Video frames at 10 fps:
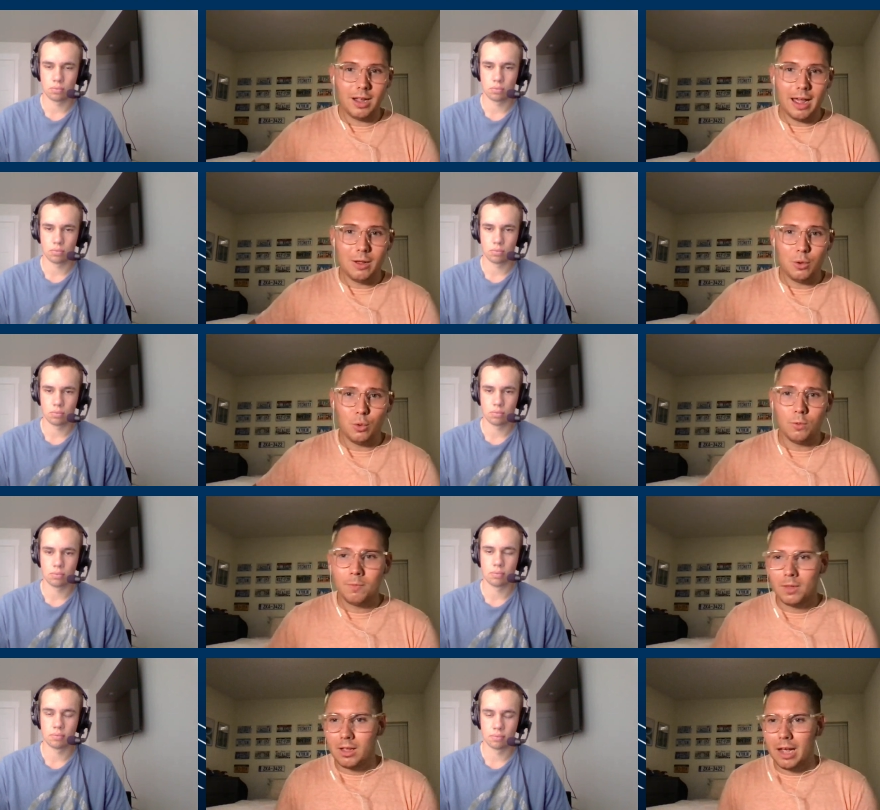Speaker 1: a guy who
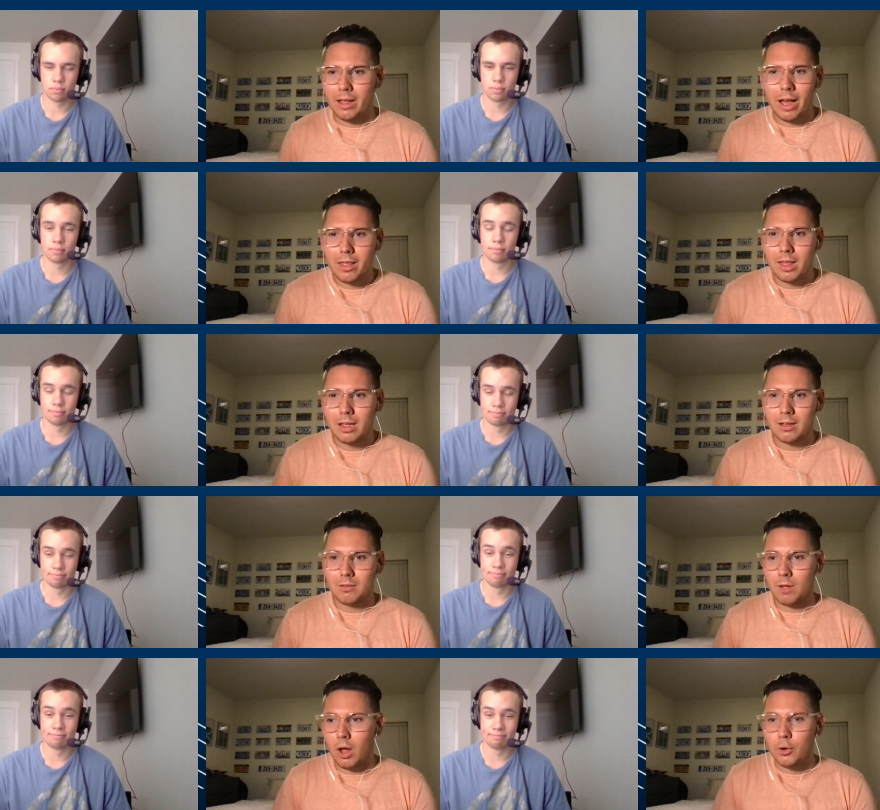I, I, think
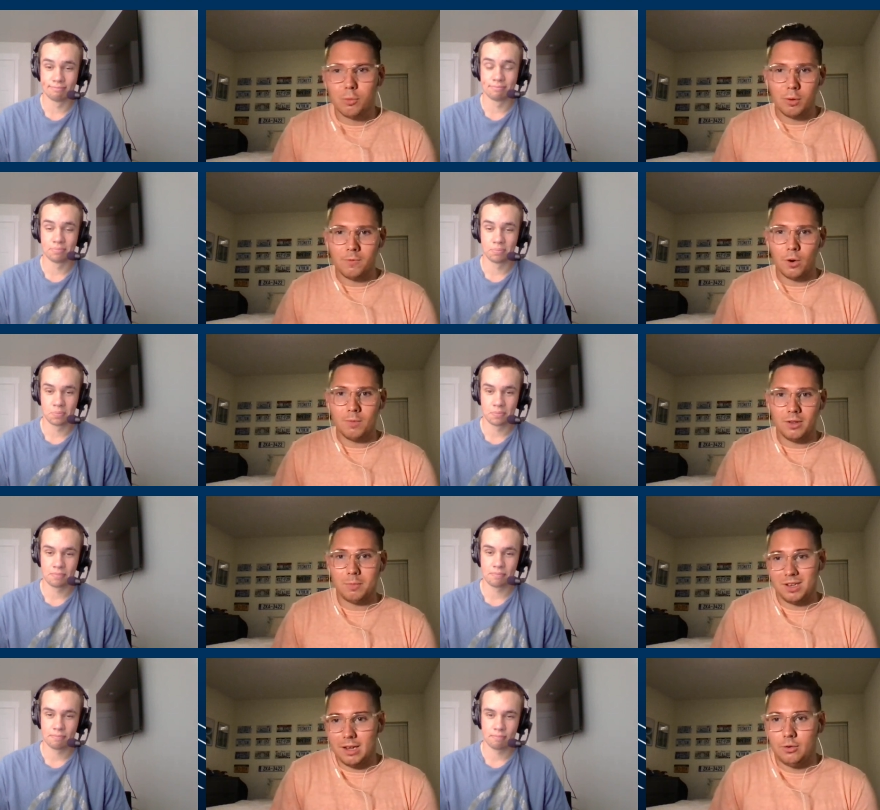underperformed his
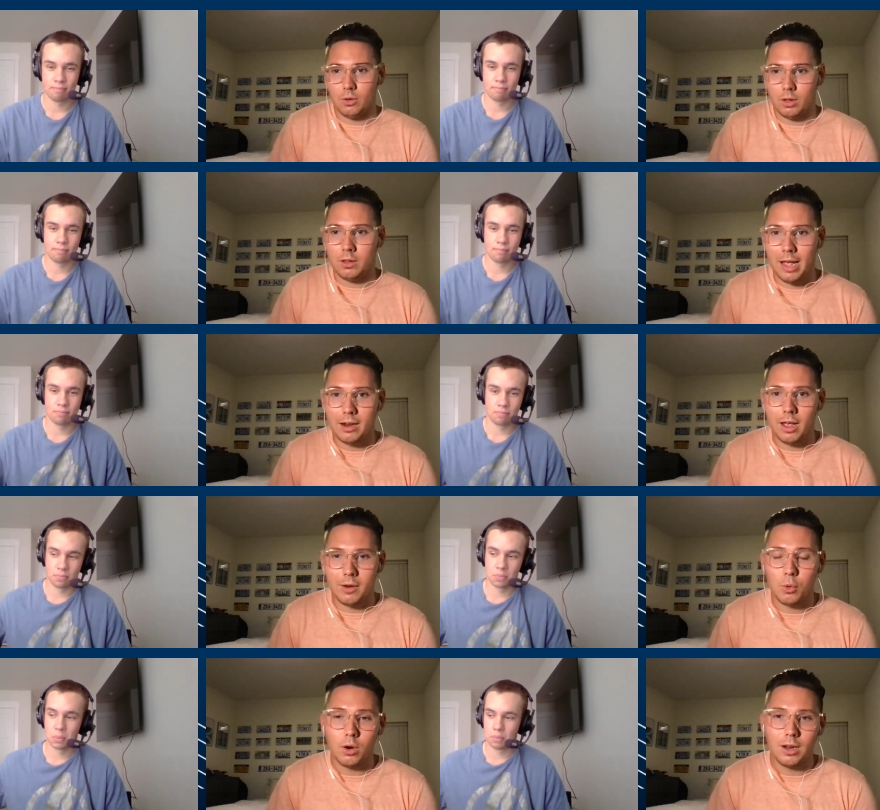potential at,
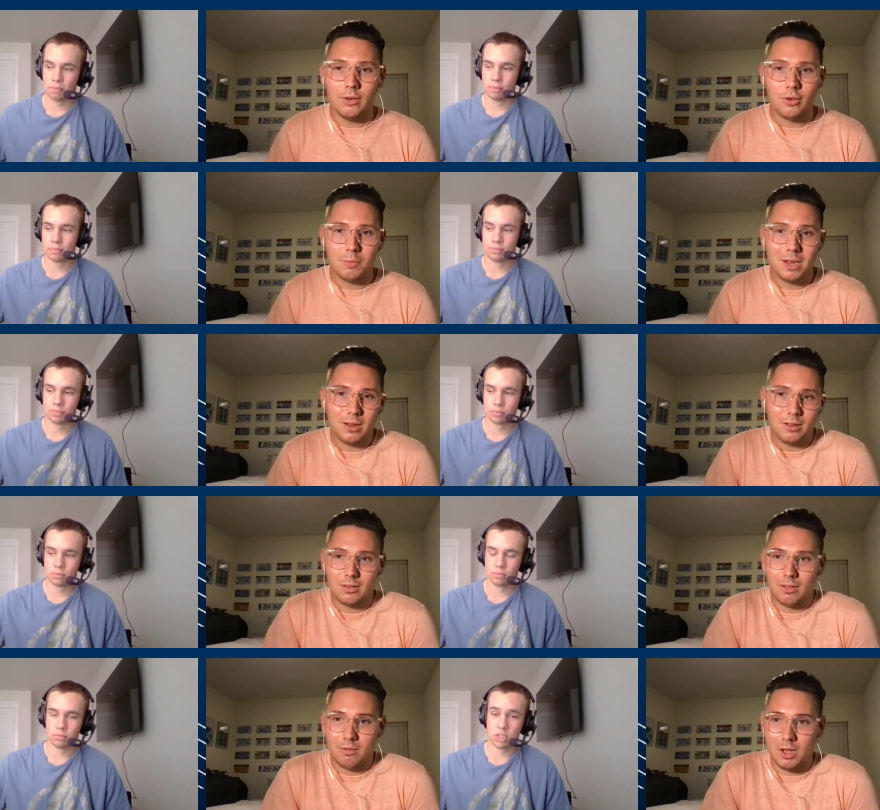at Oregon just
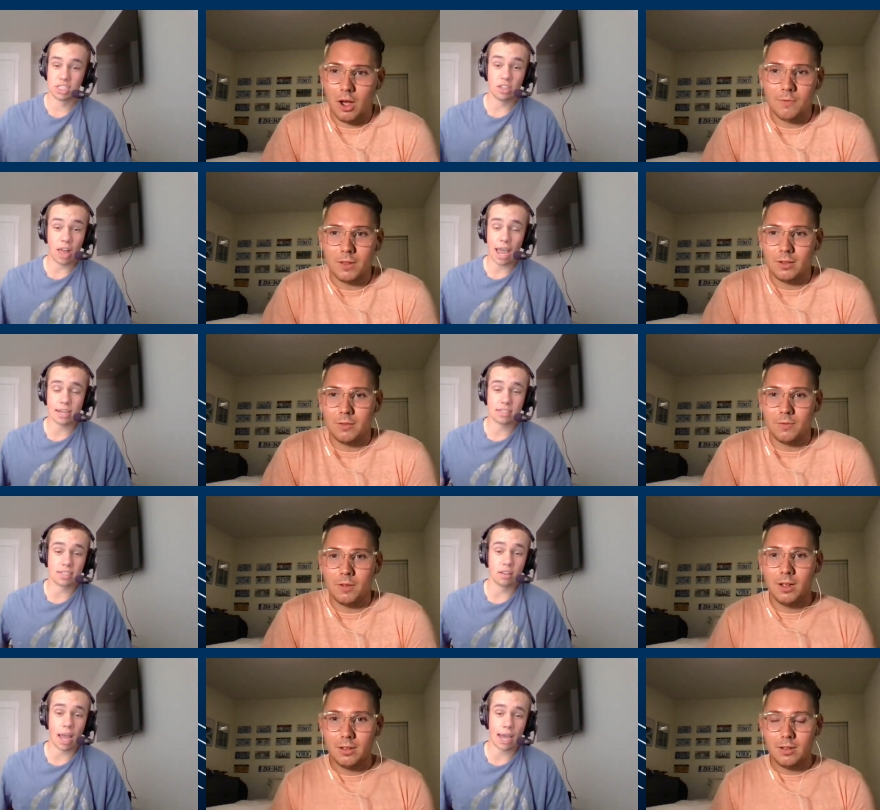because the still offensive... had
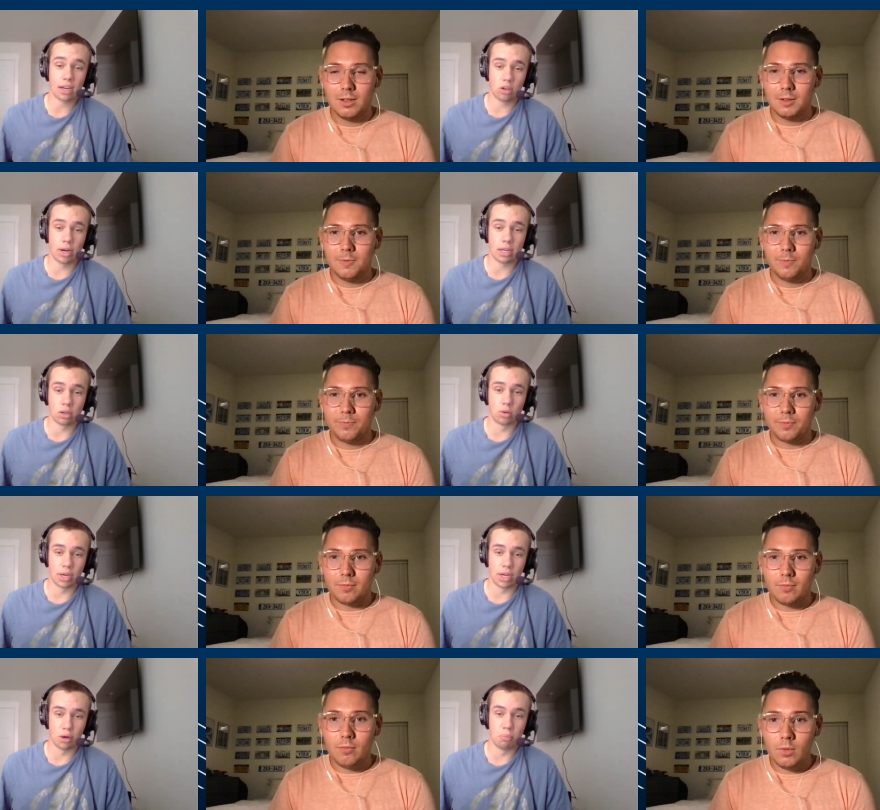still
Speaker 2: had a great
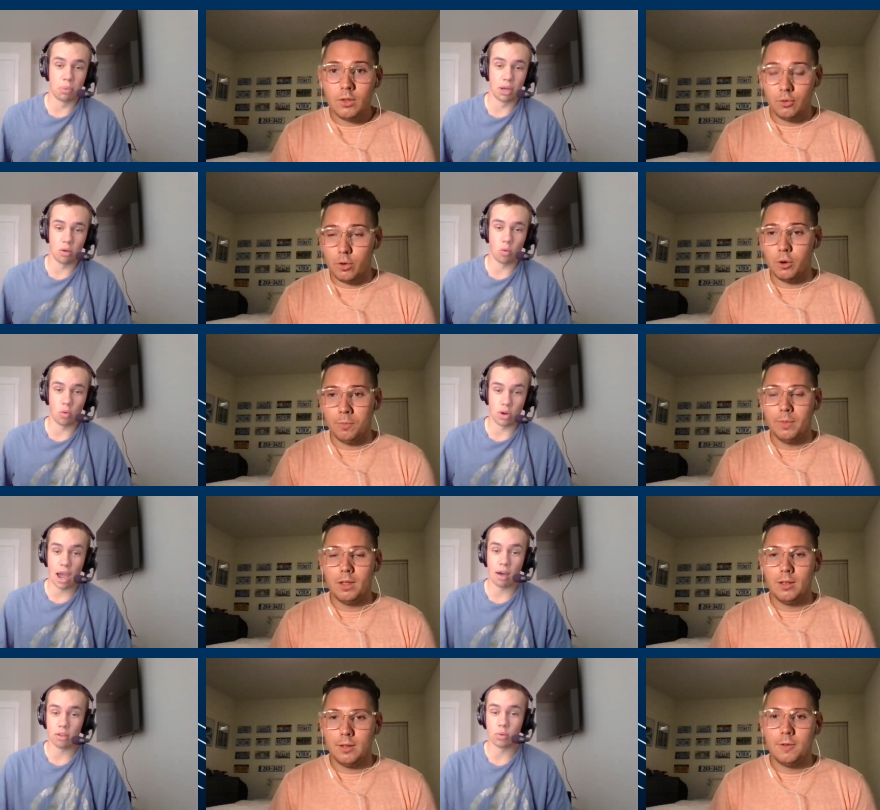career, but True.
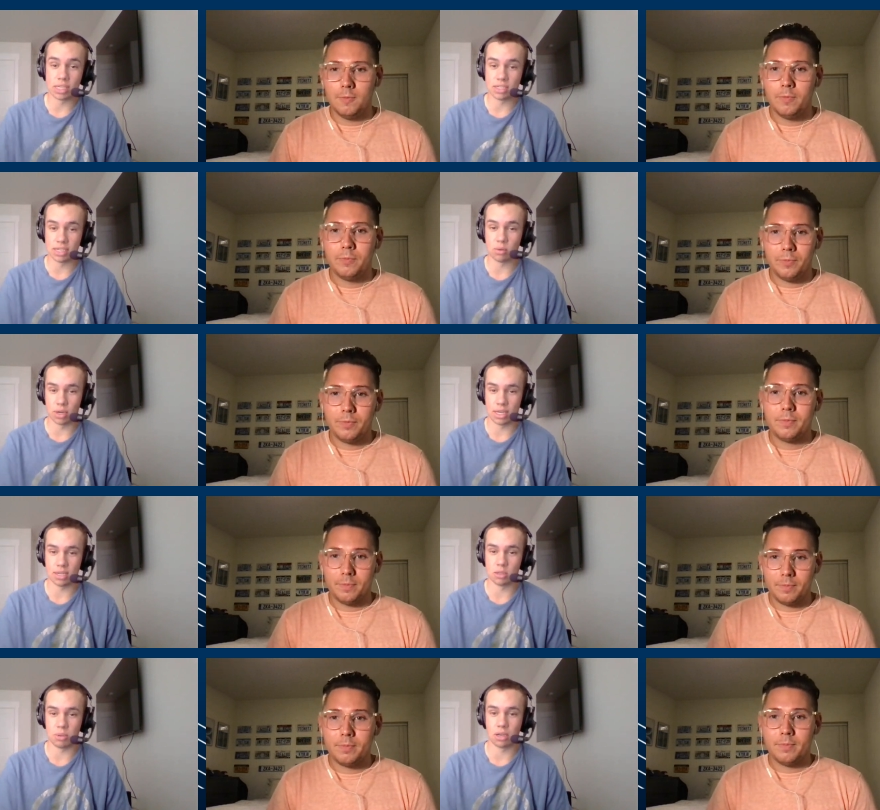now that we see what
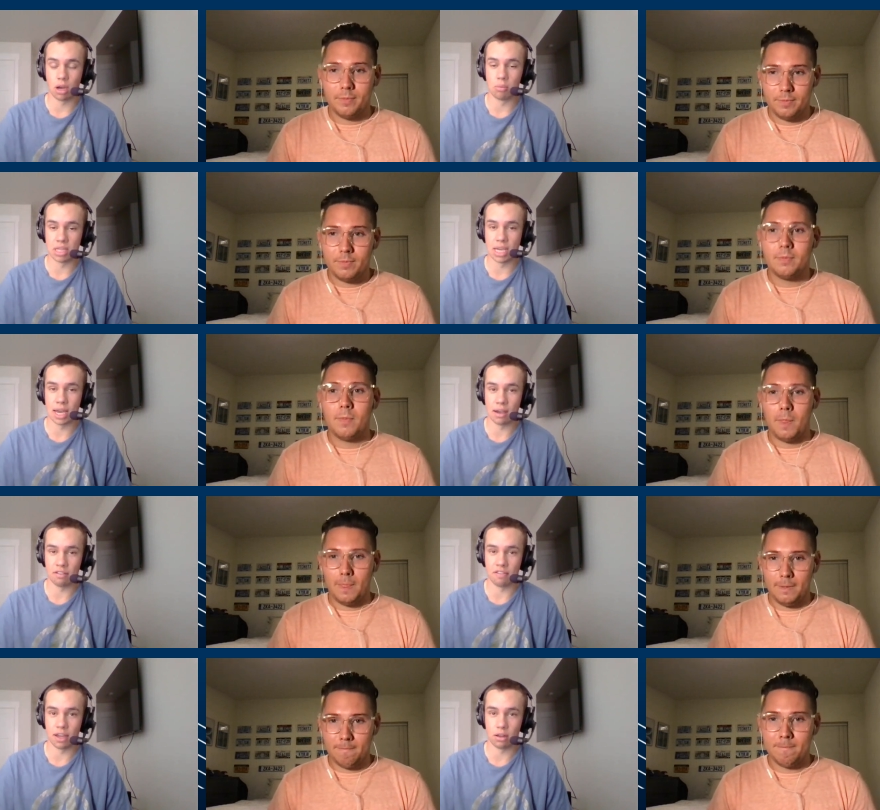he has become in the
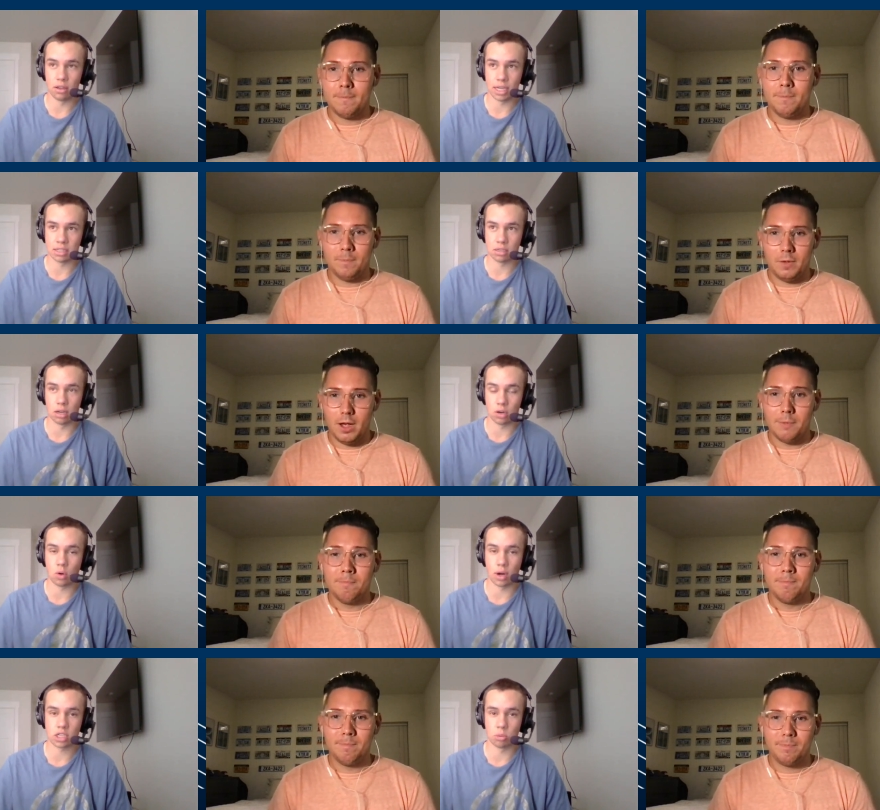NFL, it's yeah.
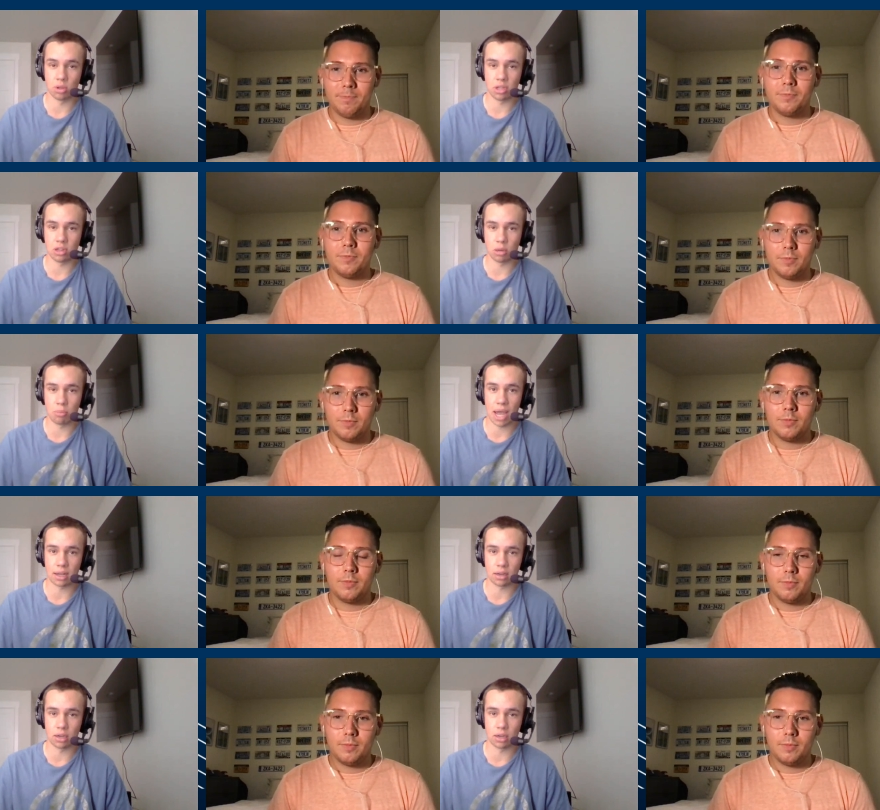unquestionable that you look back